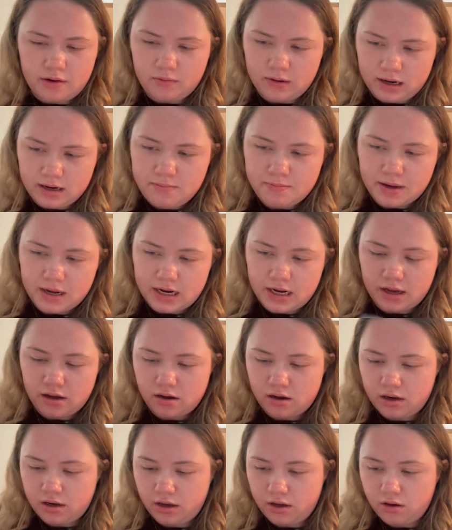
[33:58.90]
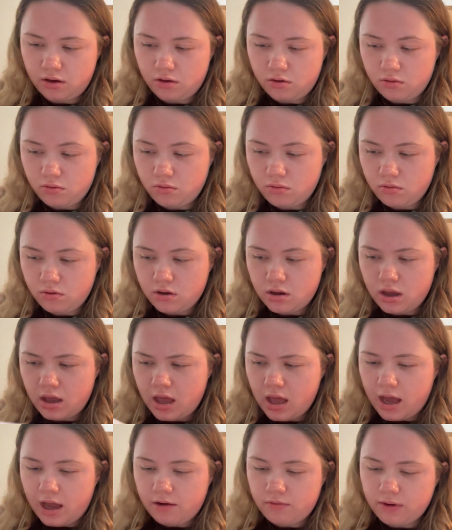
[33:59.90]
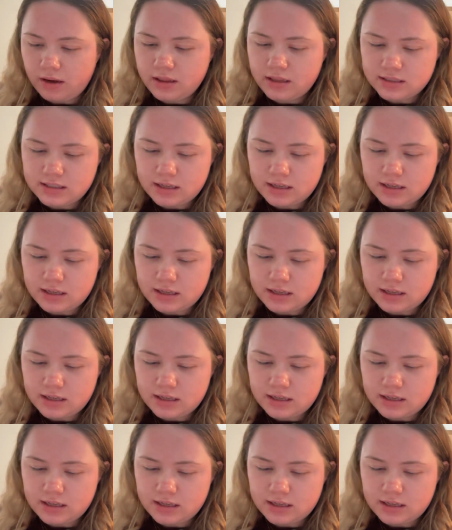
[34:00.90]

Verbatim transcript: I read Betting on You. I read The